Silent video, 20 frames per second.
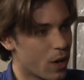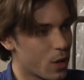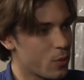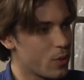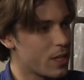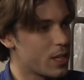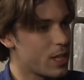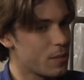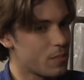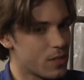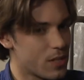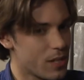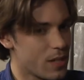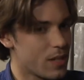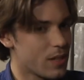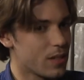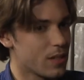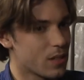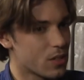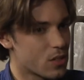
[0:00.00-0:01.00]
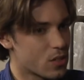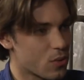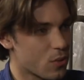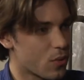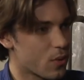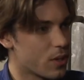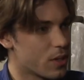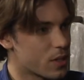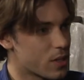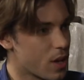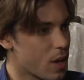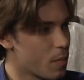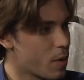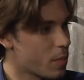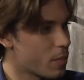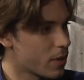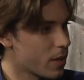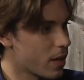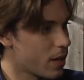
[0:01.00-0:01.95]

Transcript: Why do we keep seeing these stories come up